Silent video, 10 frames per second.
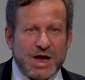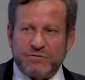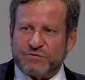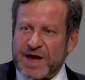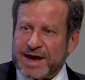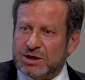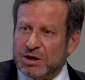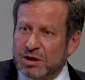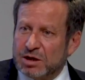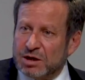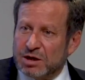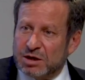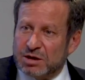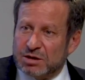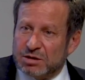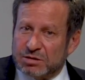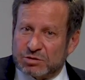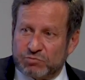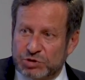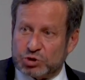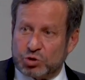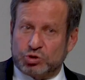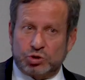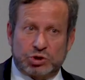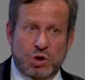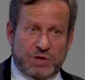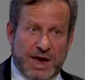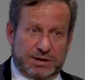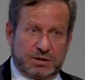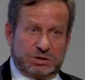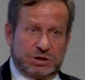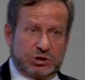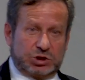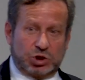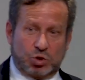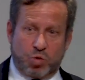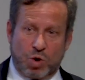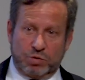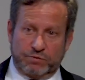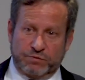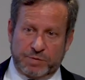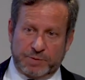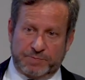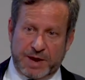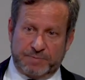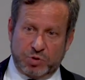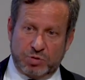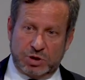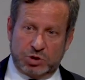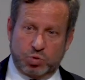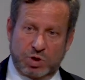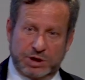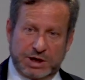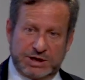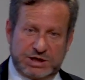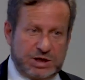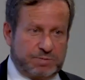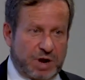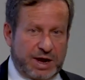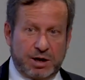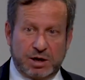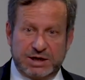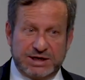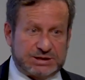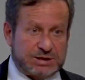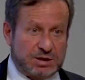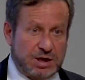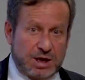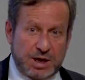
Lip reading: In fact, the researchers know that. This is a quote from a paper in 2019 by Helen Nissen